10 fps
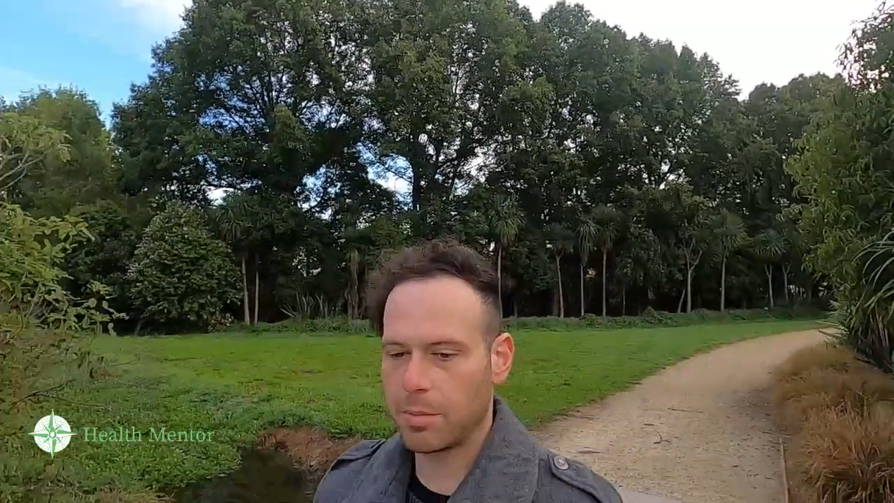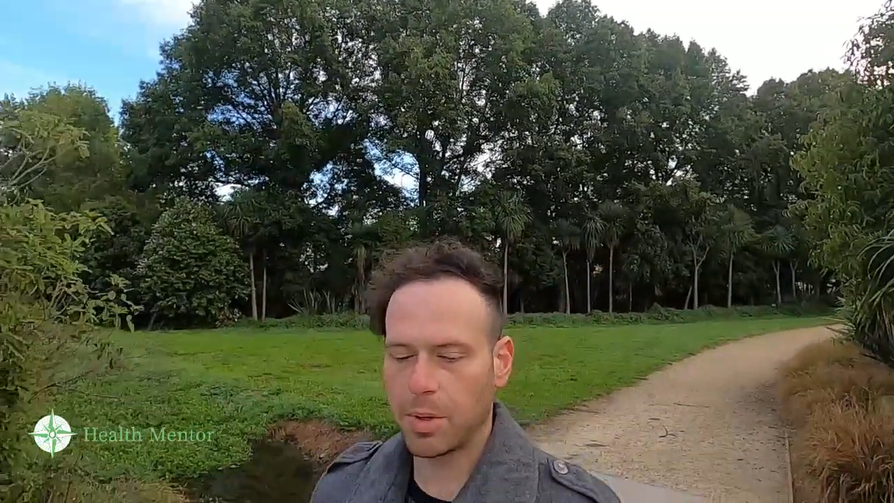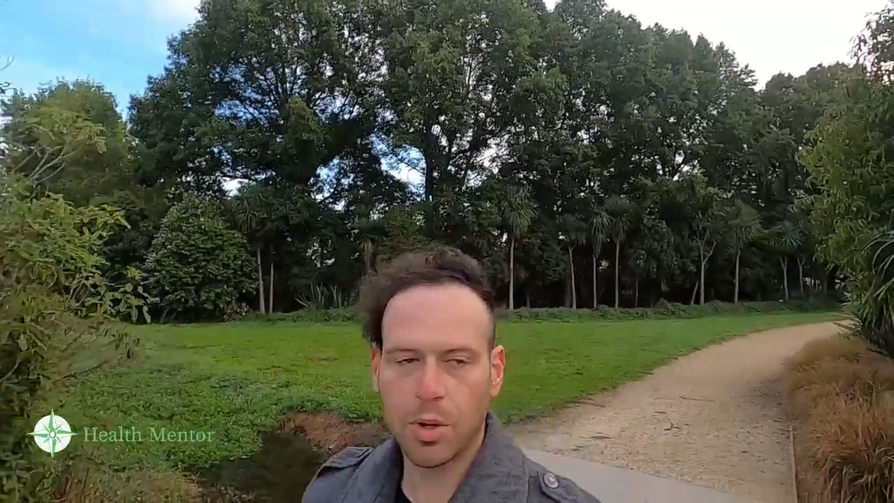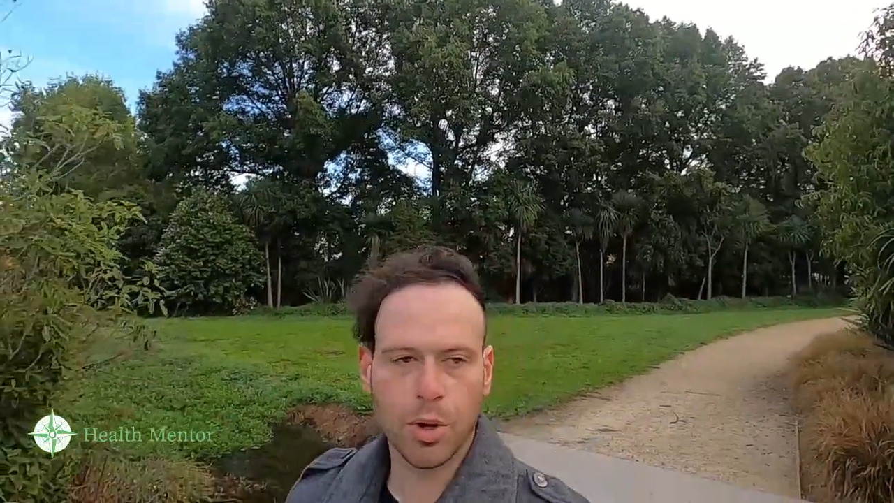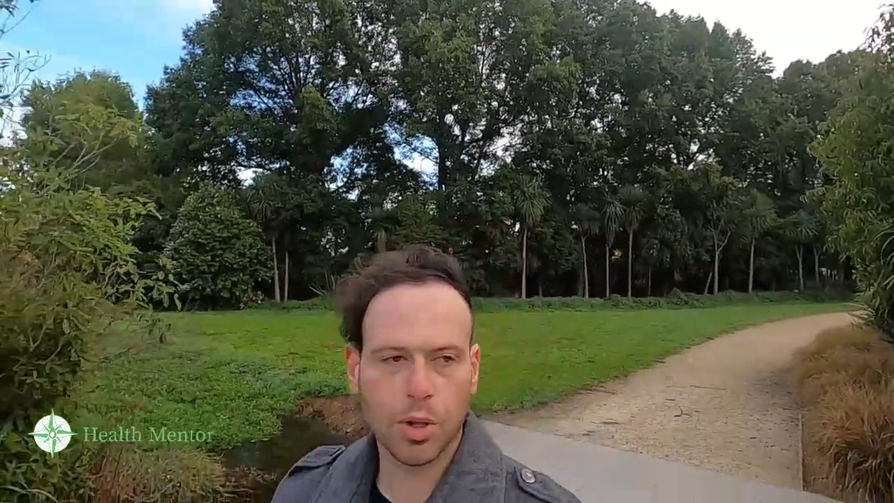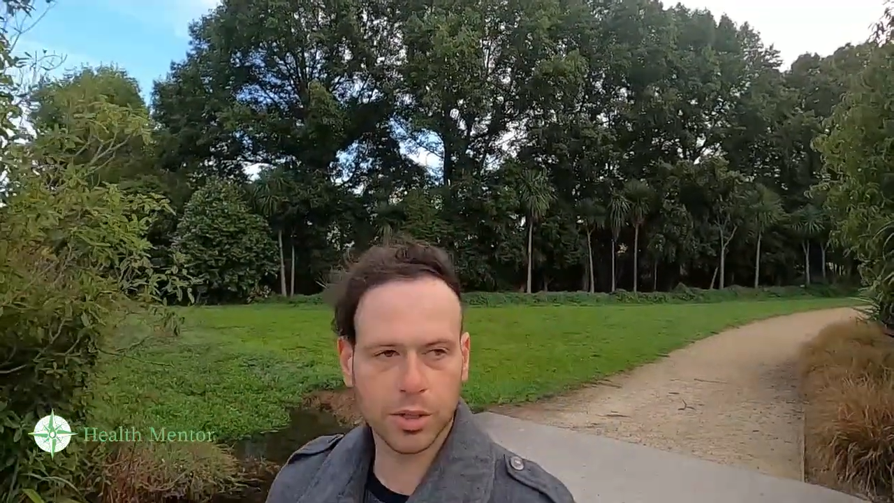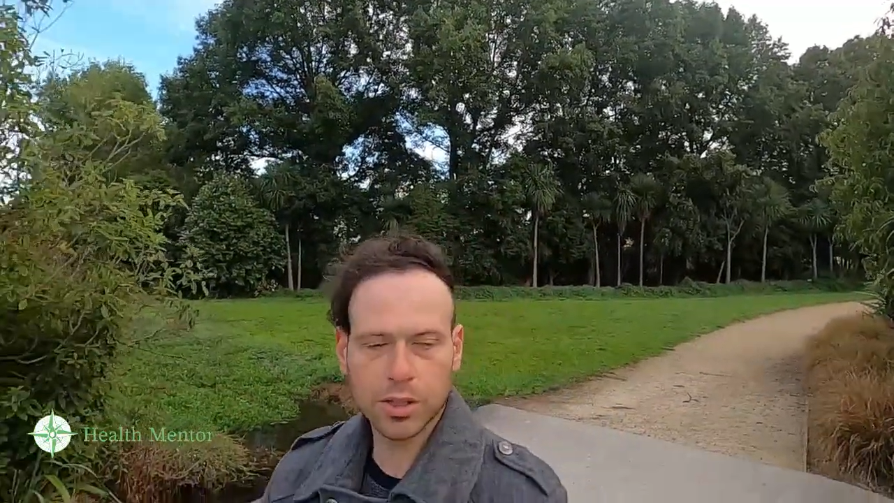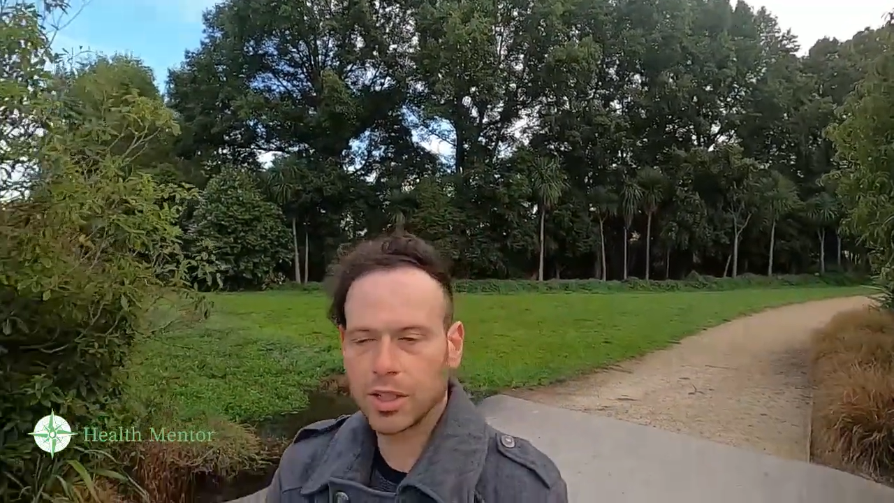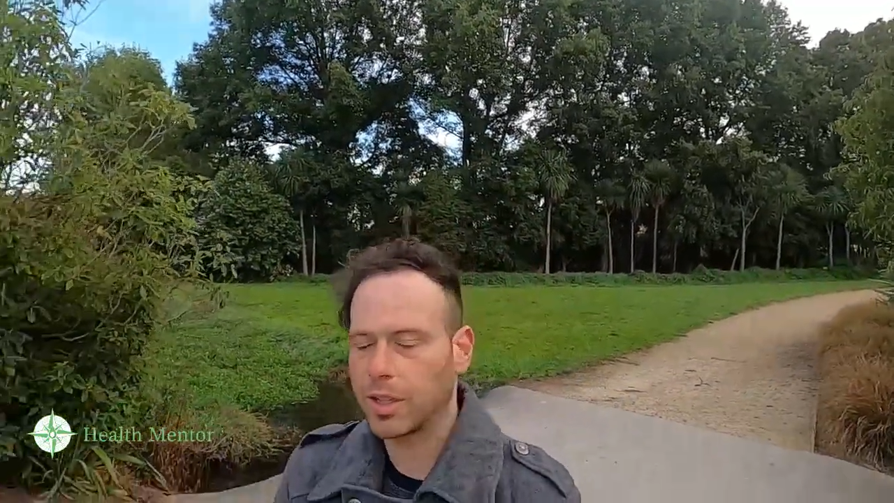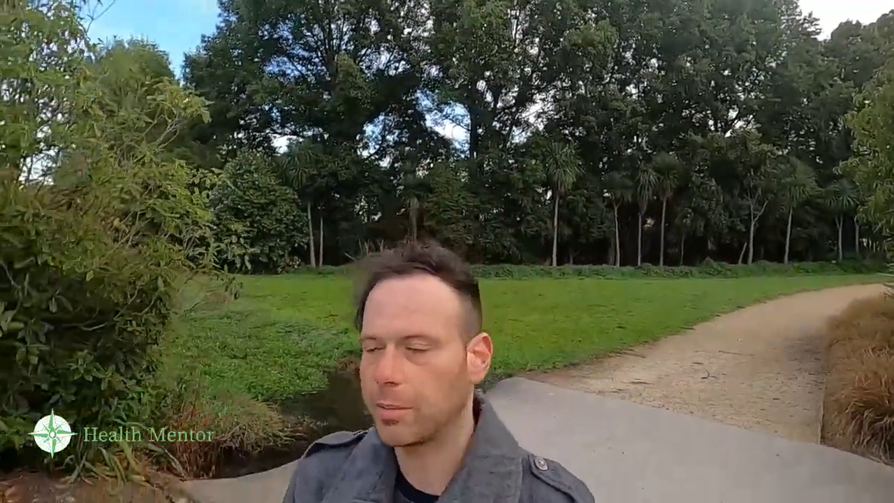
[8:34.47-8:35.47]

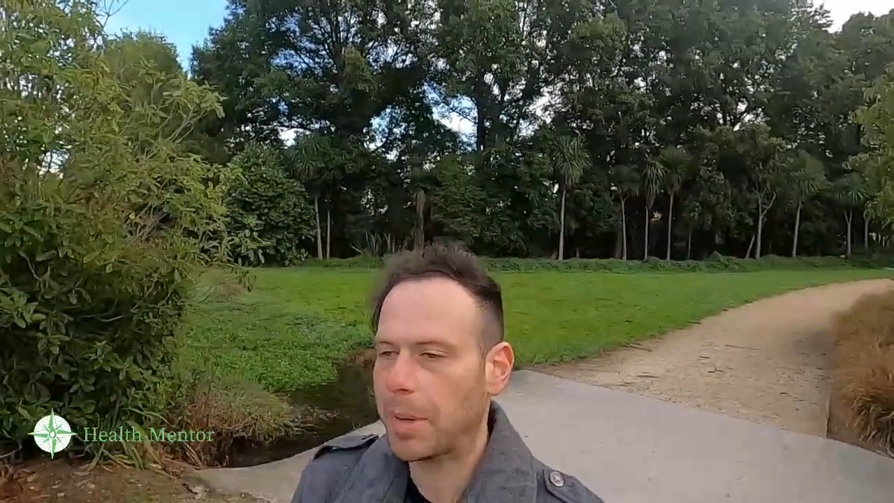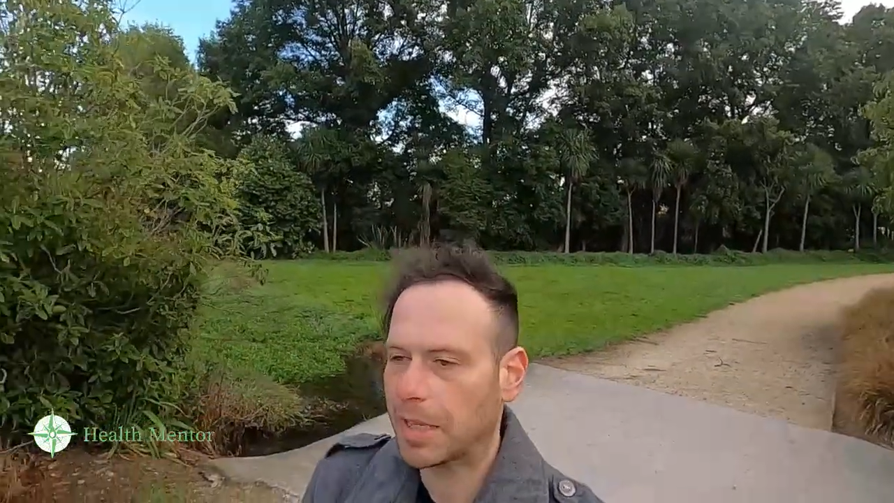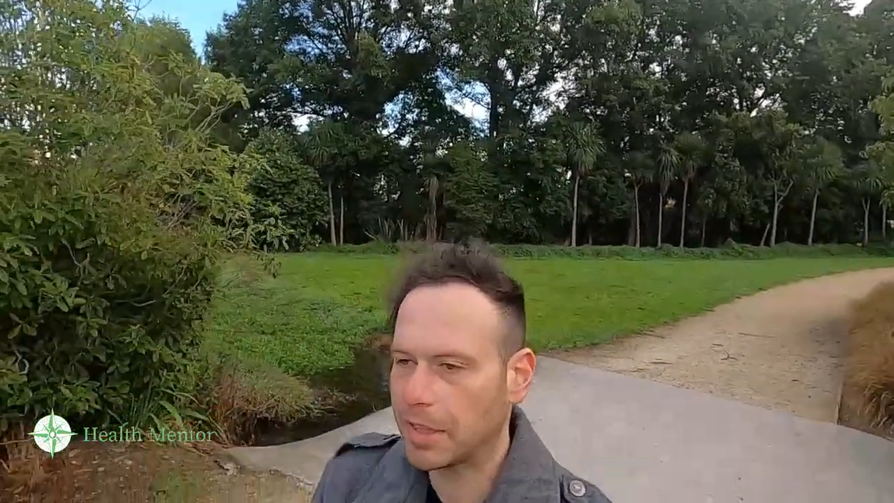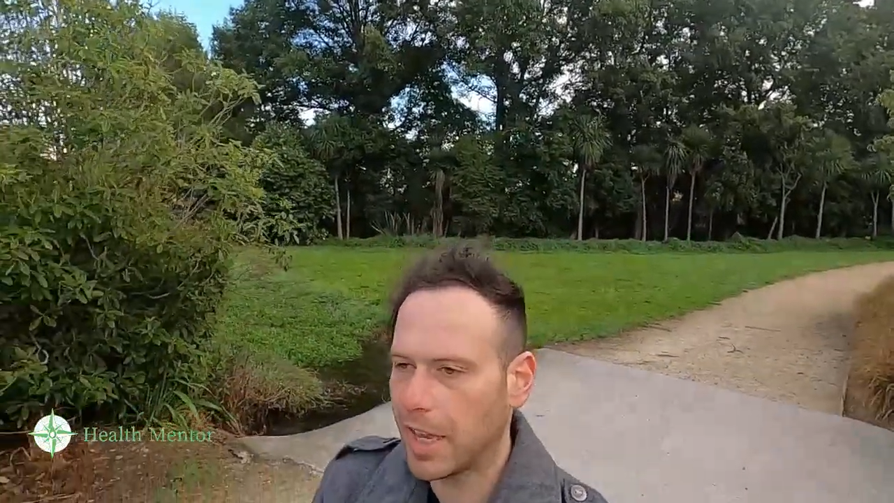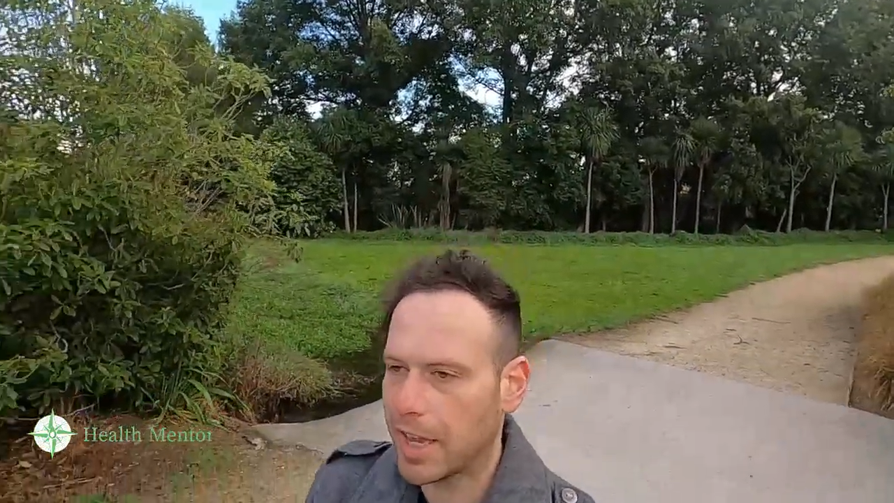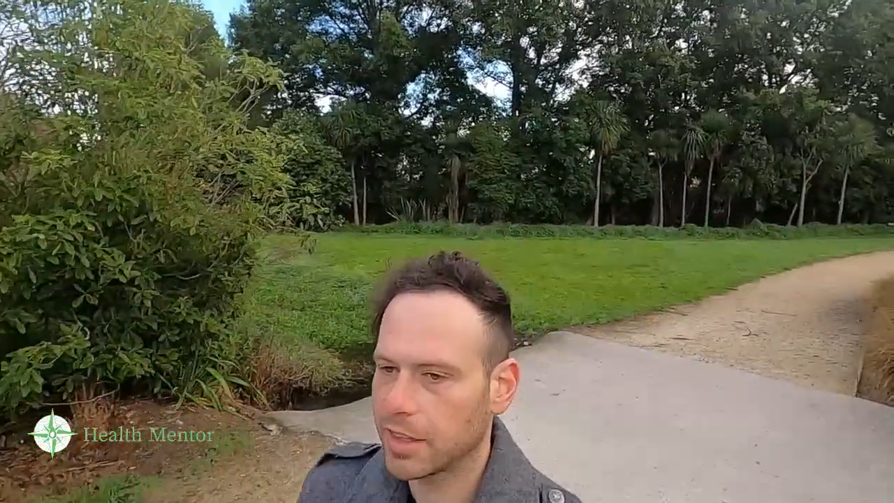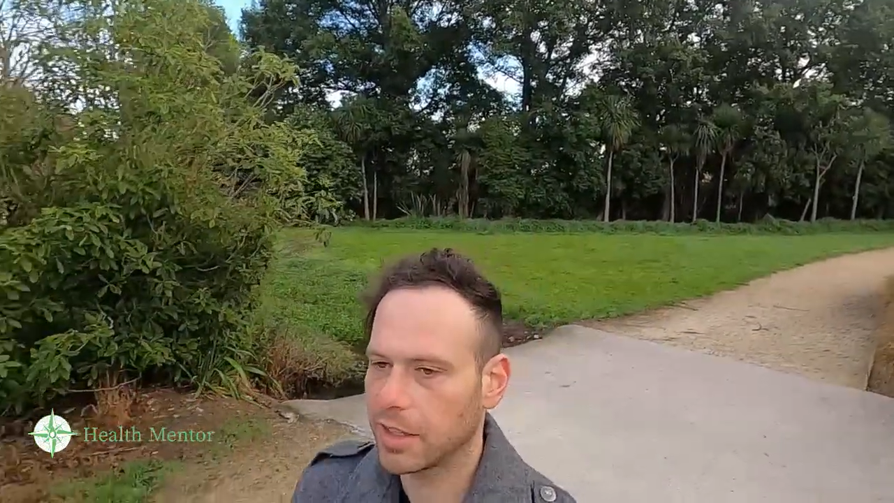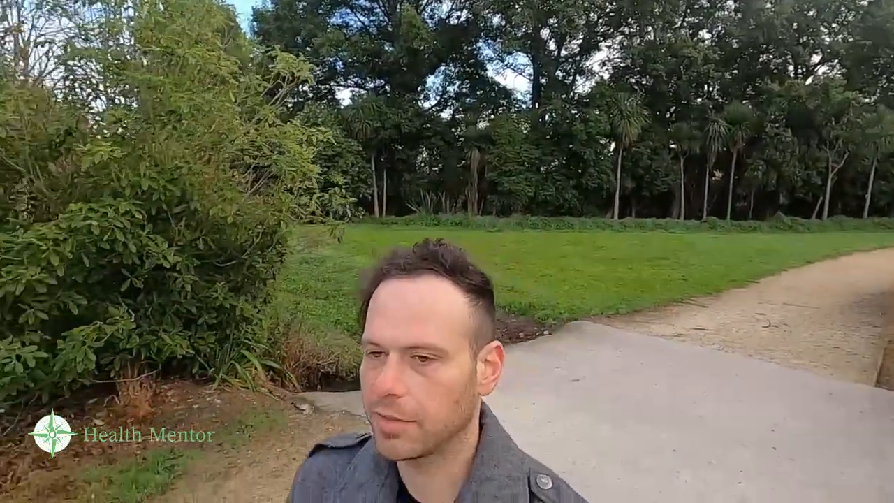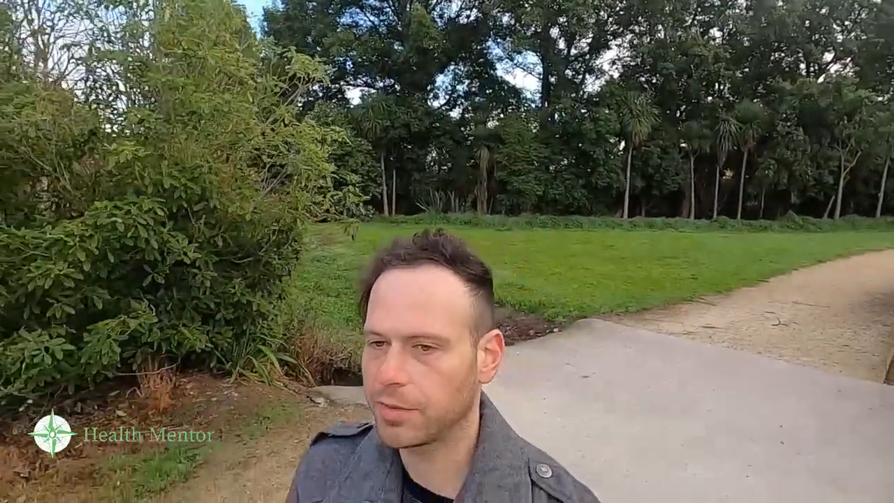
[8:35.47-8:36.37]
Because back then,